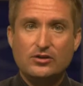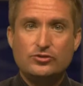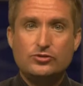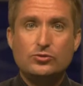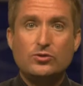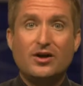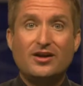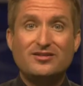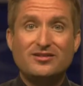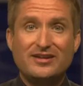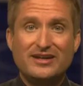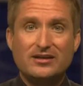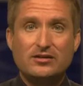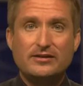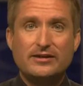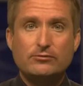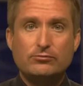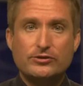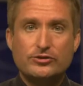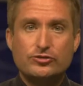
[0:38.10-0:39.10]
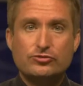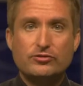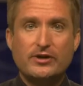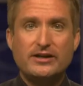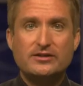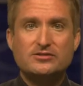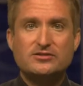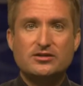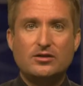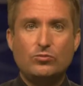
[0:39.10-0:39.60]
to illegally
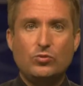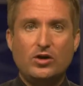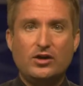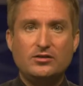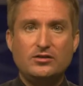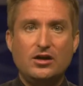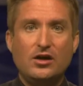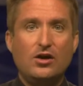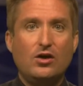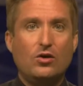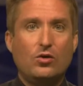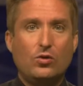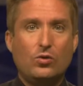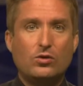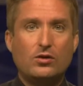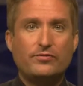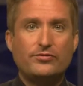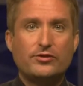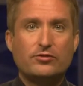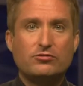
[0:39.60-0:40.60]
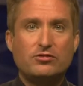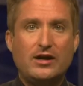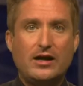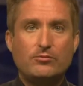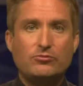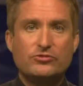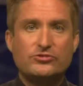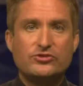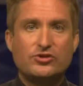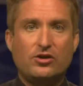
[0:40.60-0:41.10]
restrain someone, or if the
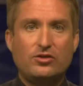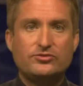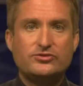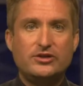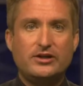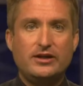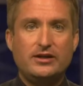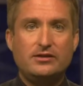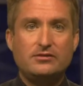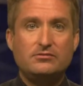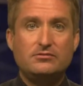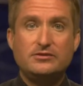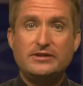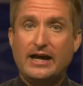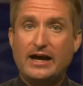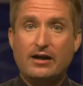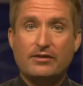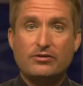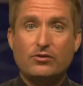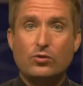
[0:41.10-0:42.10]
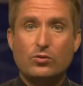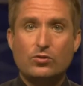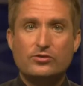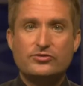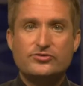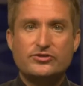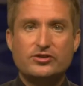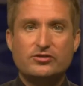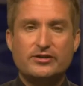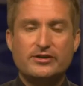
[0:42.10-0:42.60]
crime resulted in death or
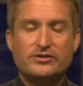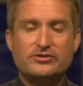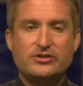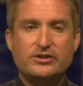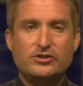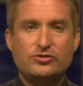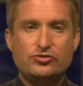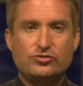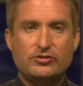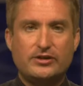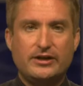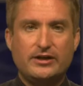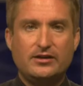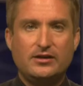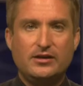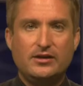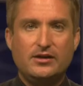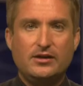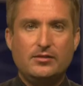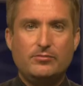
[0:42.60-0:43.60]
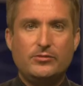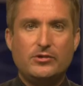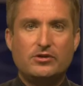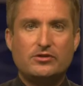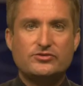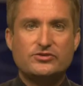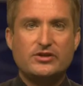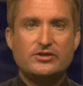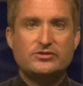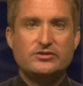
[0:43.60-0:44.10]
serious injury.
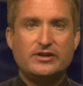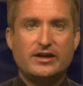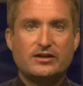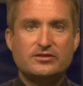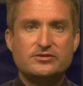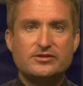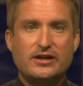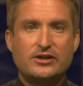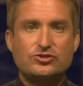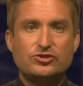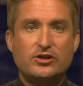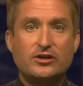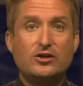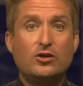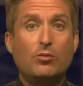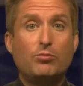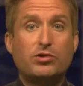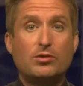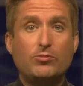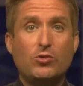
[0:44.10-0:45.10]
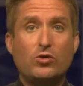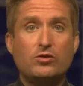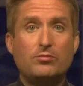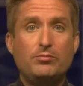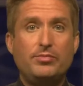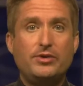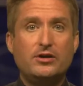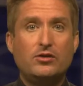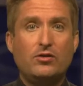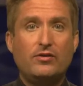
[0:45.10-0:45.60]
Merritt says next session he'll promote a
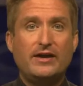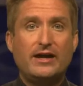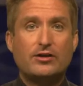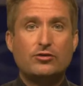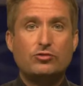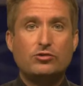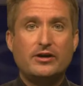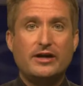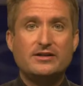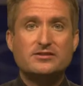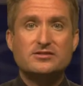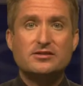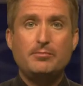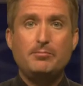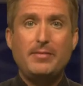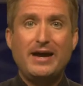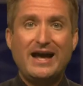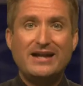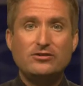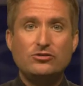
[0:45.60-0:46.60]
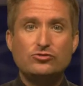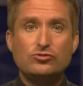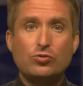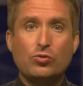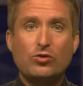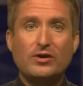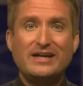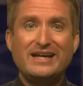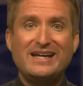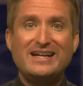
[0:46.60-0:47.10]
bill that creates a
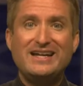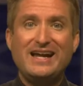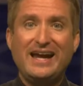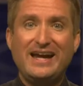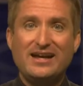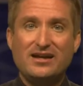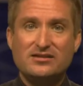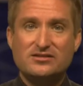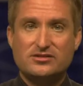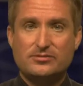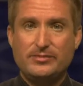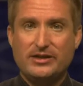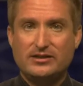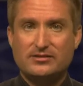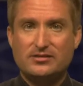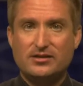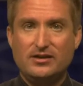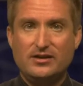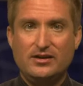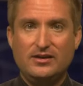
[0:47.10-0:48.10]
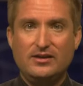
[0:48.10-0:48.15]
mandatory enhancement.